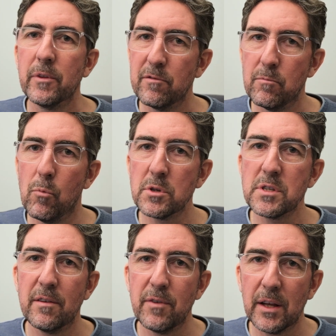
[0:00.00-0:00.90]
More
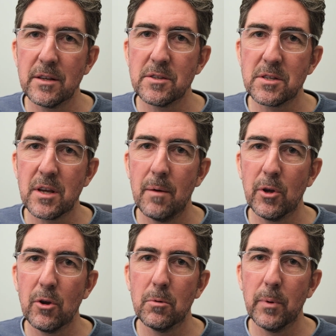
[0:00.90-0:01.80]
stuff like this is coming
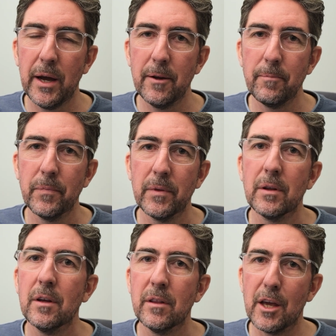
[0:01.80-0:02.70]
your way.
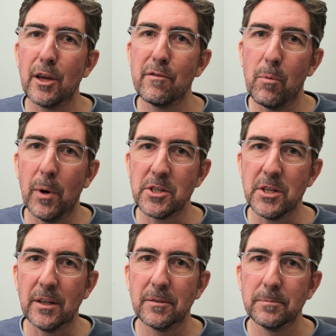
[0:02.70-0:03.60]
Thank you for watching.